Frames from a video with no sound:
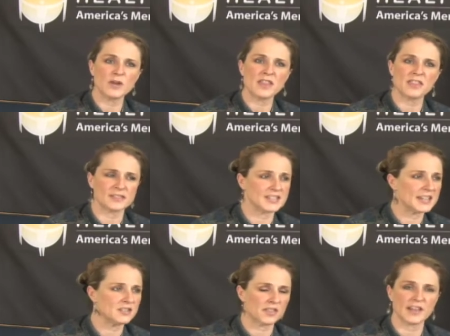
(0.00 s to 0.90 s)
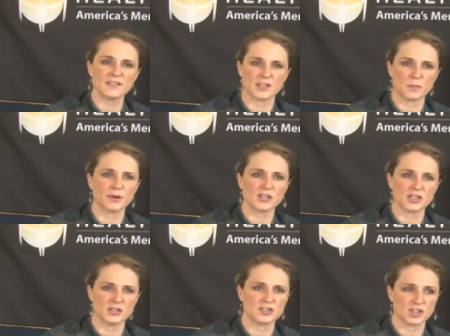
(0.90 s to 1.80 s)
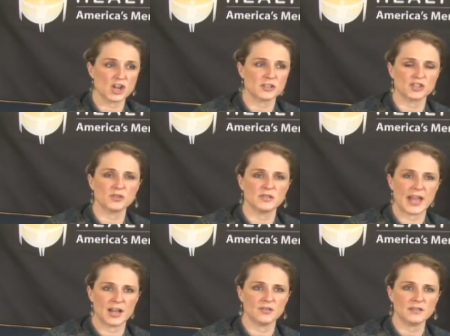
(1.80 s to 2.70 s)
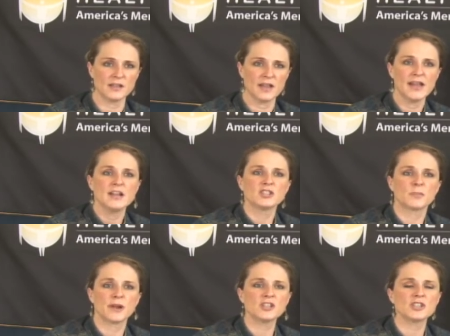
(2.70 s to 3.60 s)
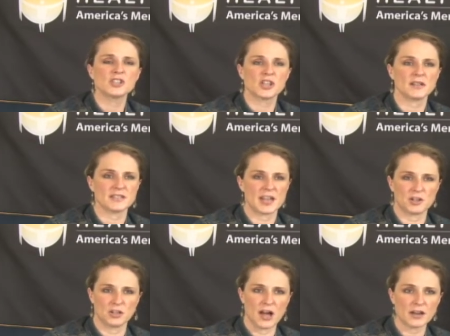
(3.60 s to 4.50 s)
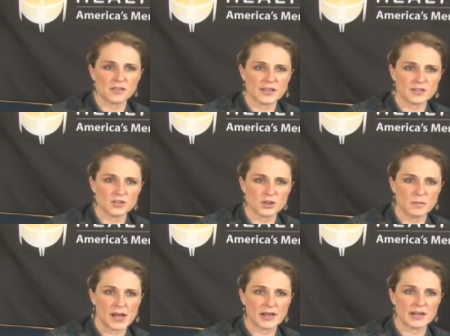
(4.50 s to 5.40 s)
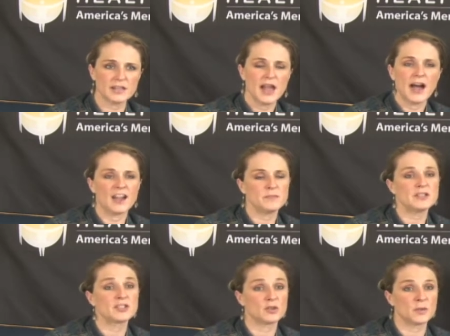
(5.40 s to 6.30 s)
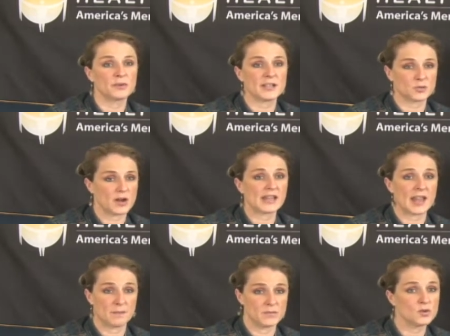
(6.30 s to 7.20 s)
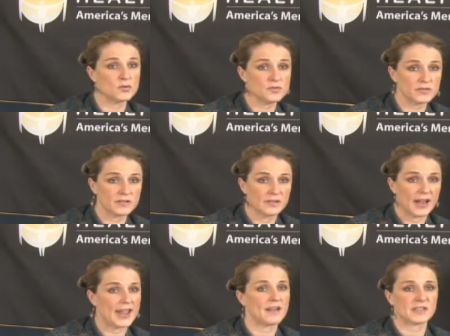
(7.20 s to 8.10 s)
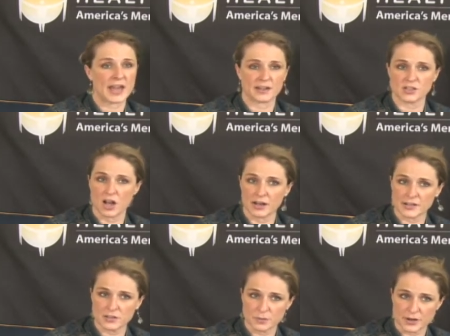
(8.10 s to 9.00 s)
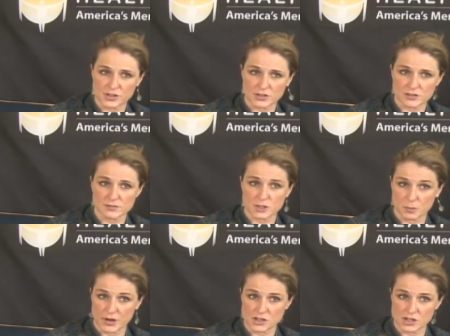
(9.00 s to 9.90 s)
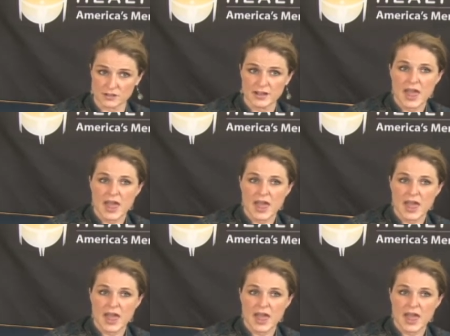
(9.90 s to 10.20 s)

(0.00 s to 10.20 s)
we tend to think that depression shuts you down. Depression shuts down a lot of things in your body. I've been so depressed where I can't move. I have catatonic depression, depression,